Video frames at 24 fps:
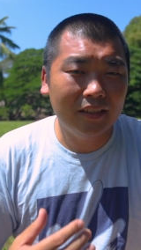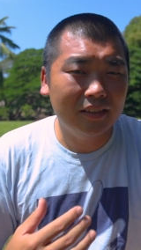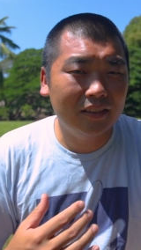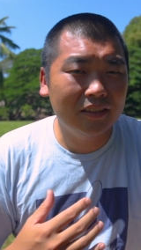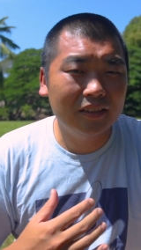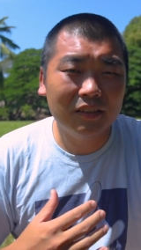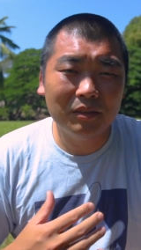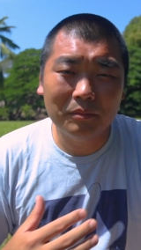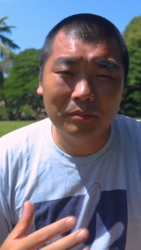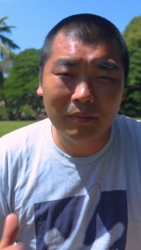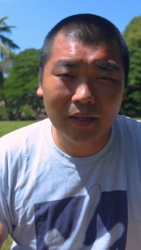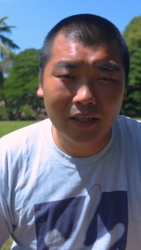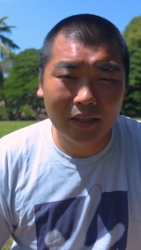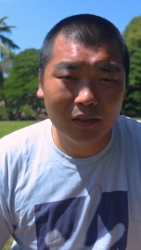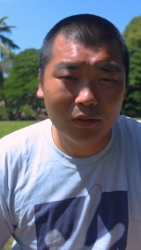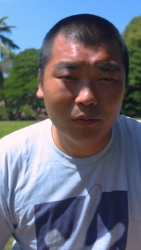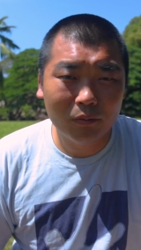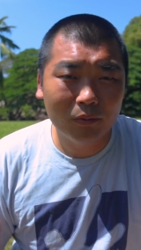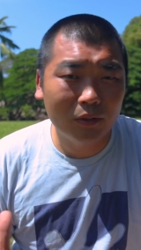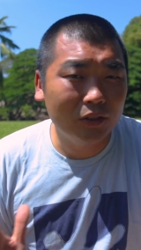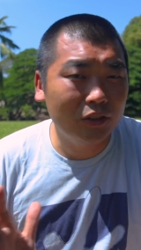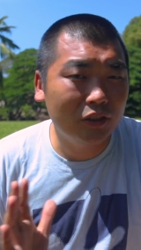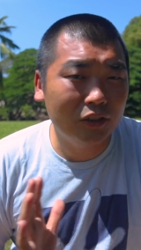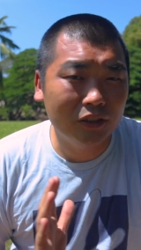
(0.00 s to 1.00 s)
it doesn't matter
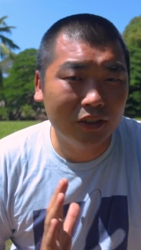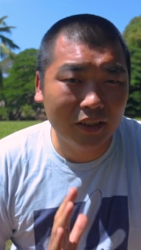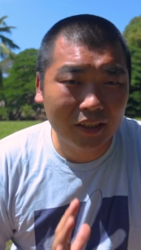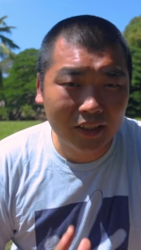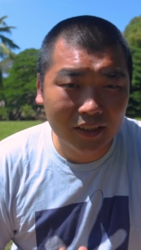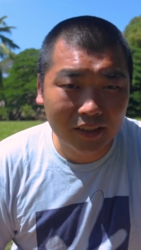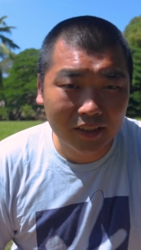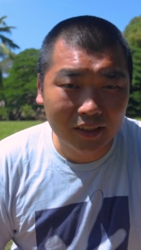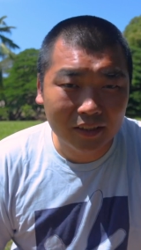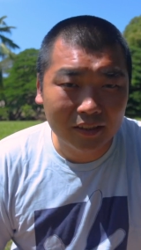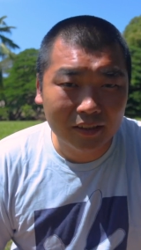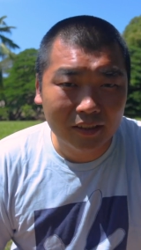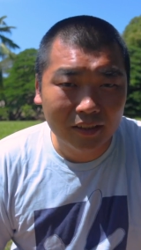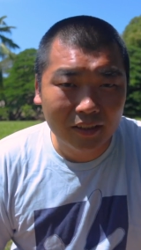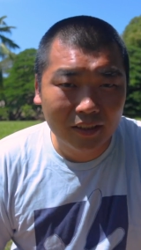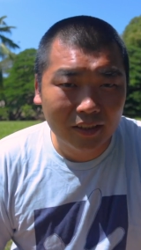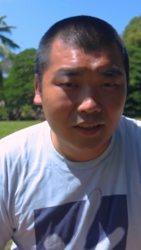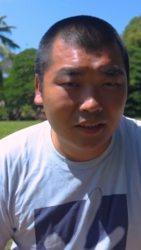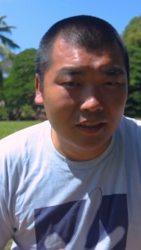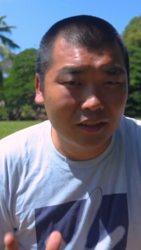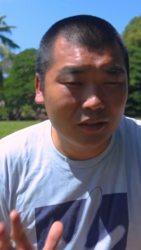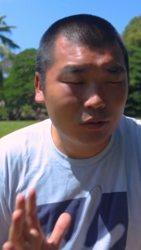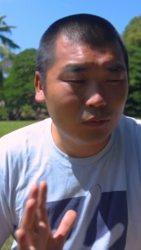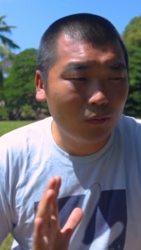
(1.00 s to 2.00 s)
what you're eating.
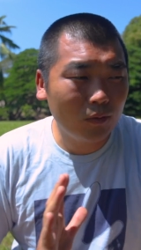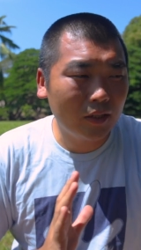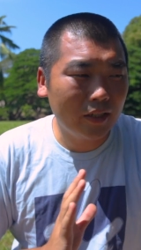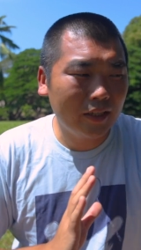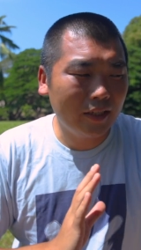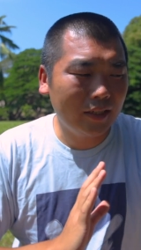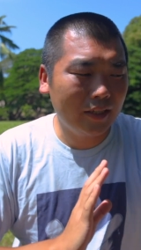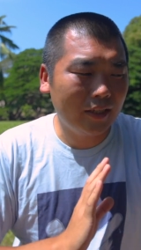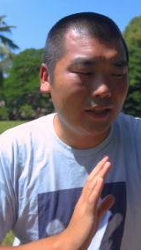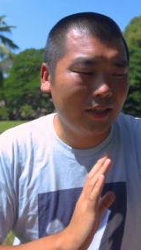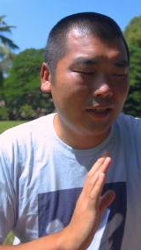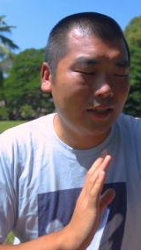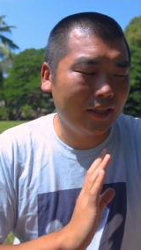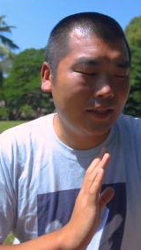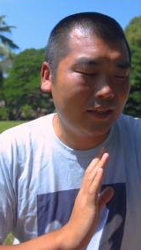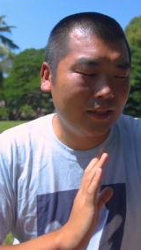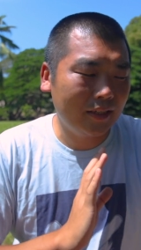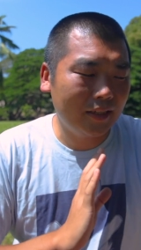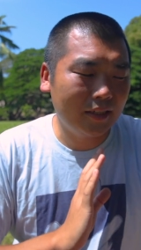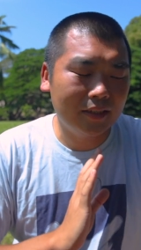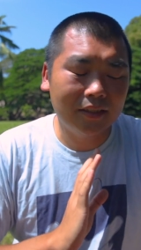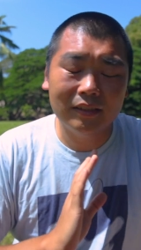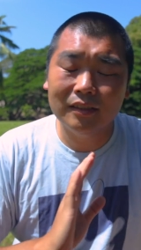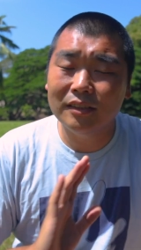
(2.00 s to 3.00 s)
And that's why I
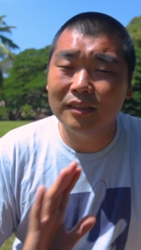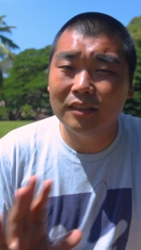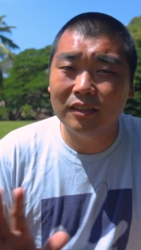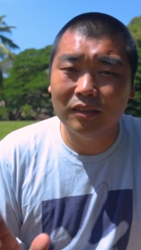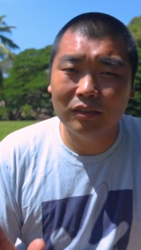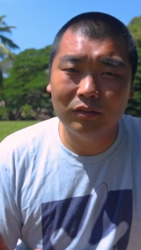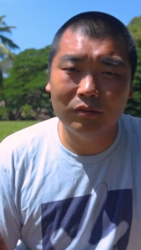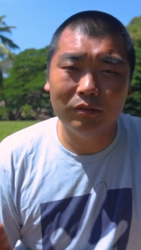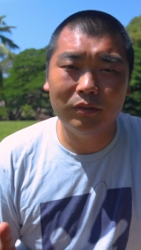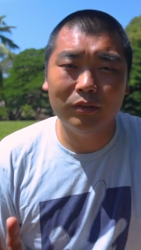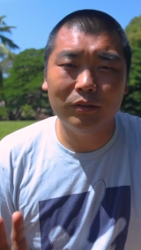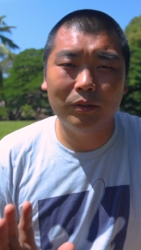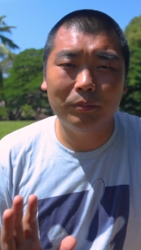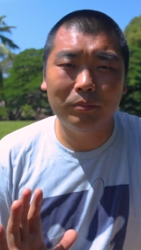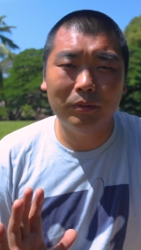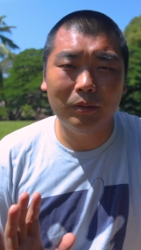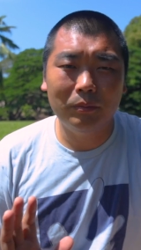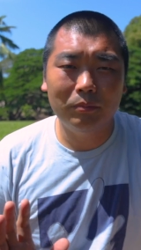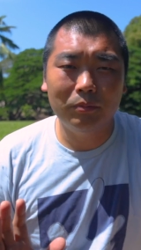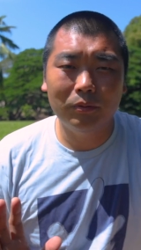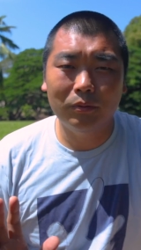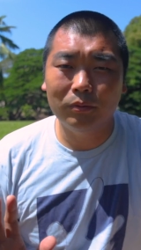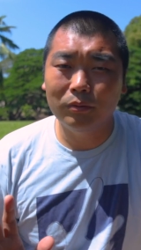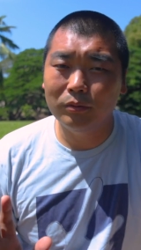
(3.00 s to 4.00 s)
kind of disagree with
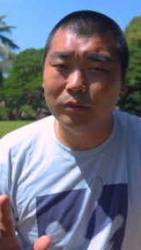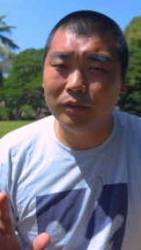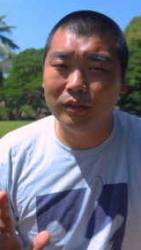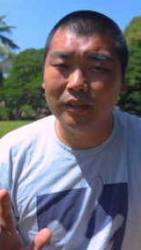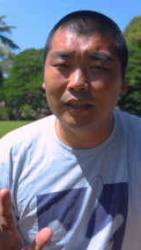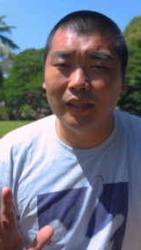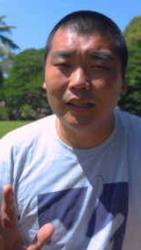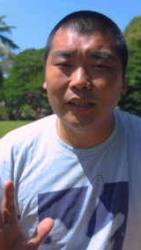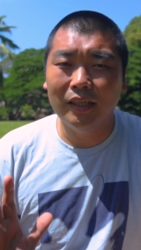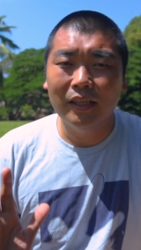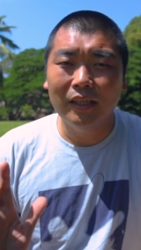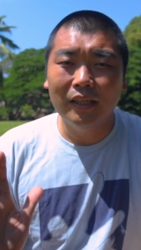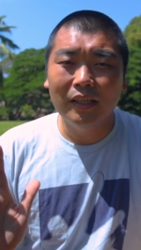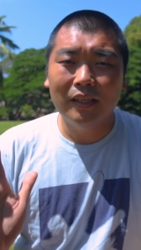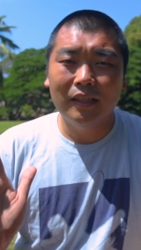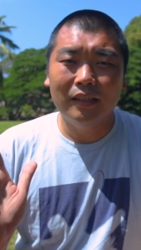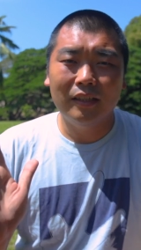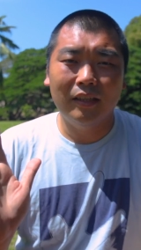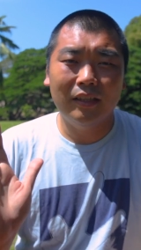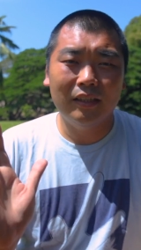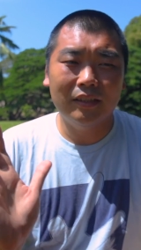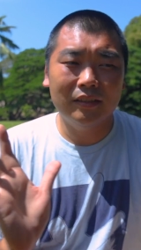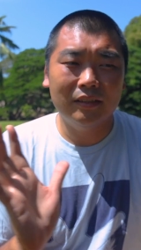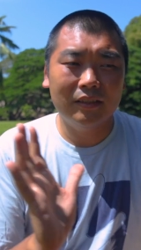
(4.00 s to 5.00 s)
people who say
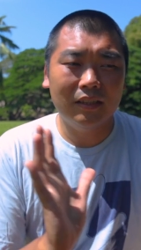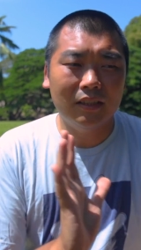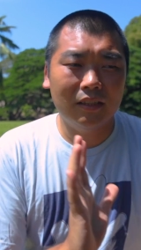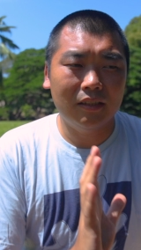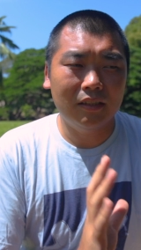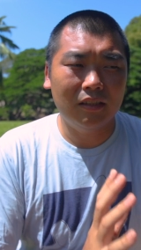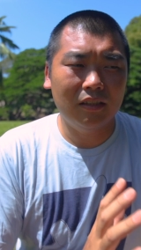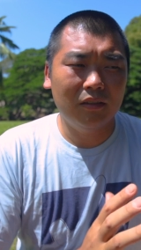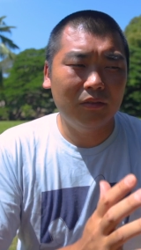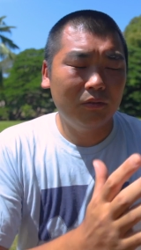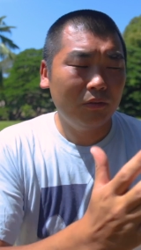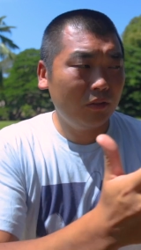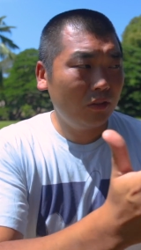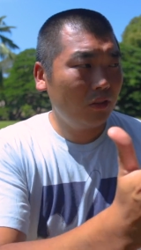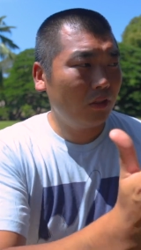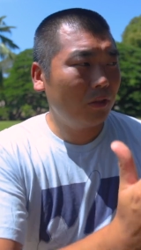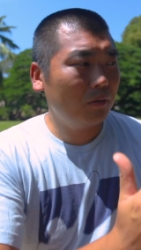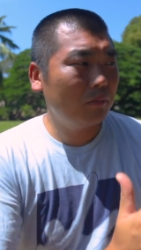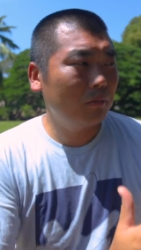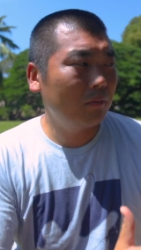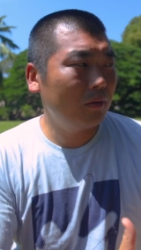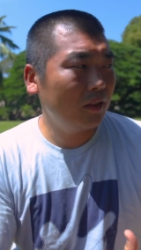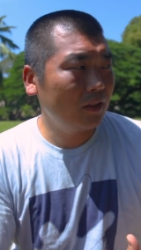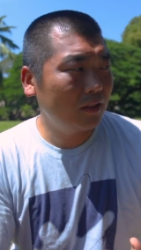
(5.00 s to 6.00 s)
things like, if you're a
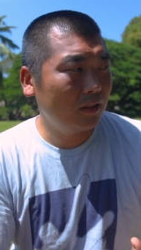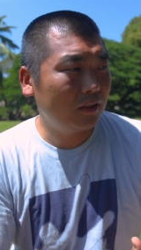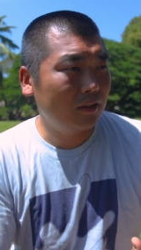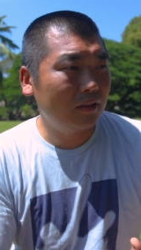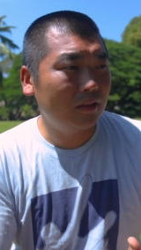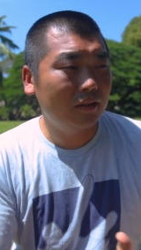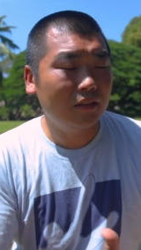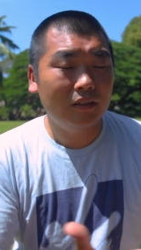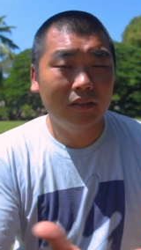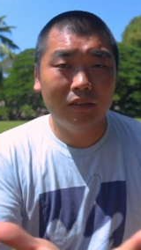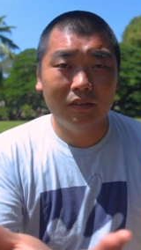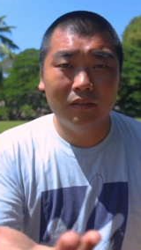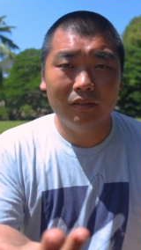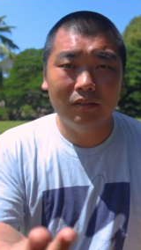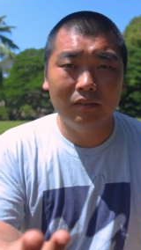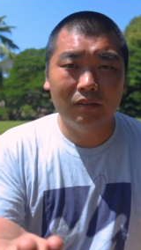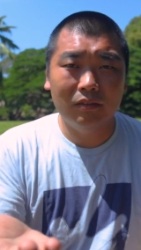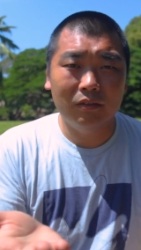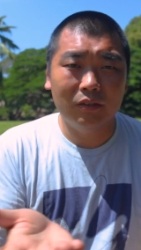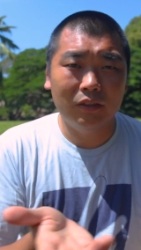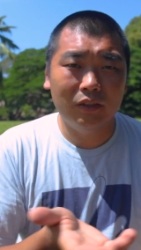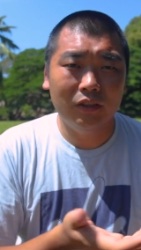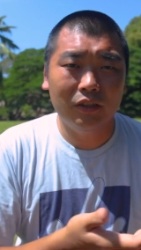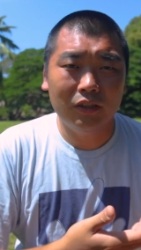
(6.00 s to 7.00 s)
monk,
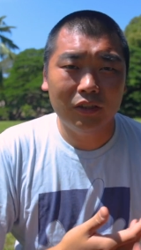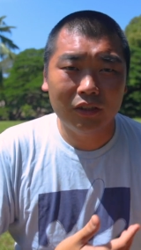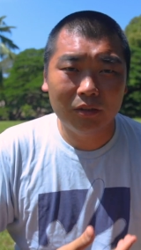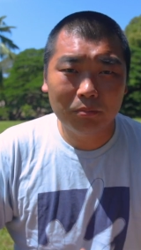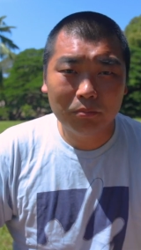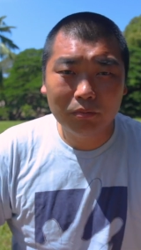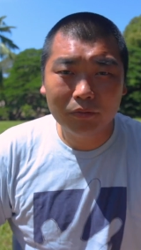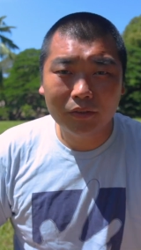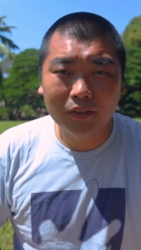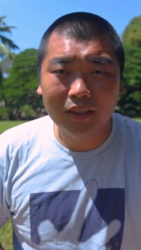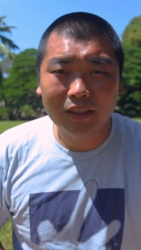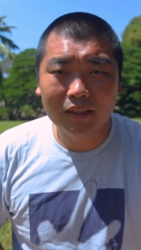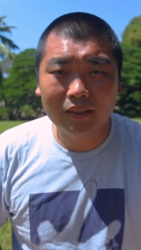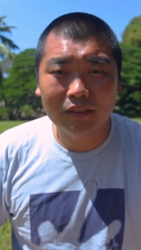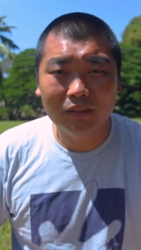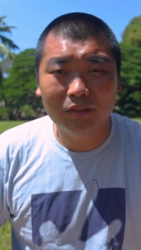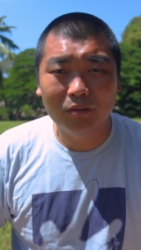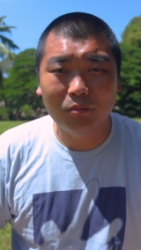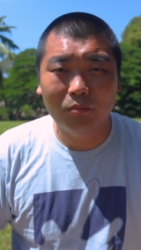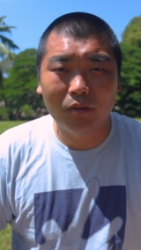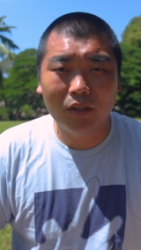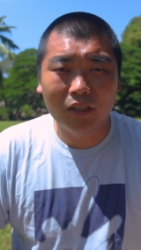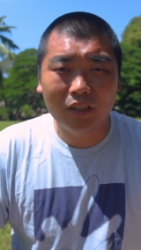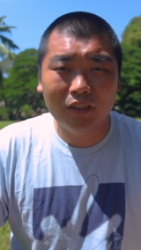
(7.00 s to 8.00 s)
or you're a priest,
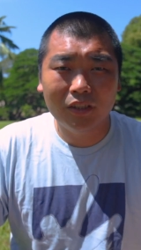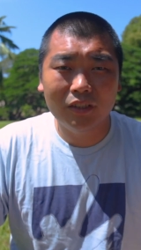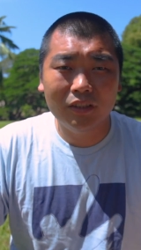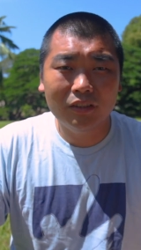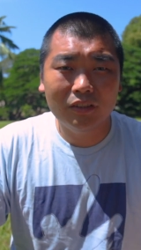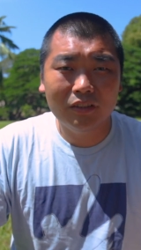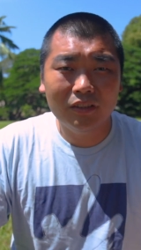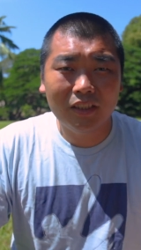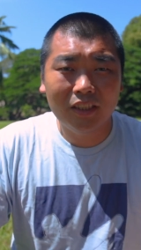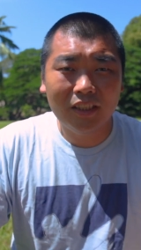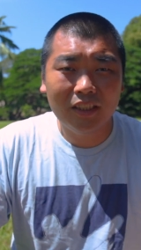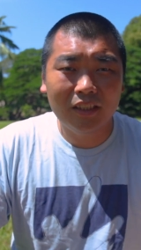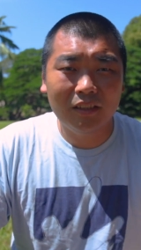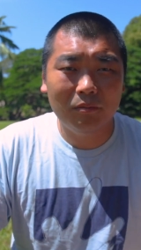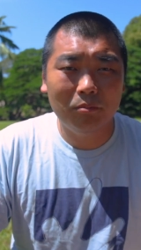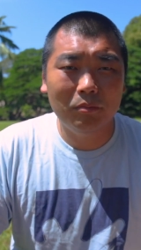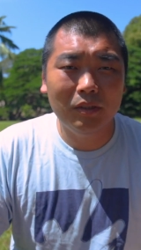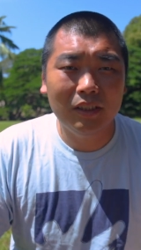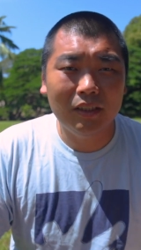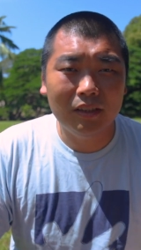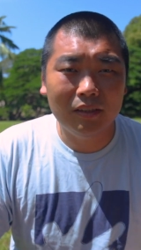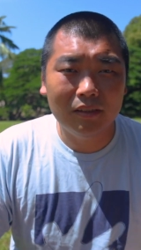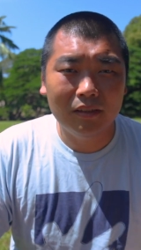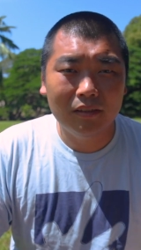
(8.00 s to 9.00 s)
why are you eating
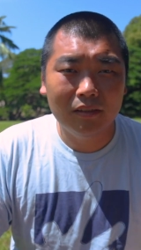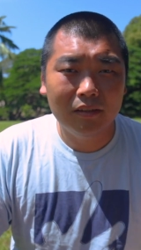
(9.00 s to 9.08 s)
meat?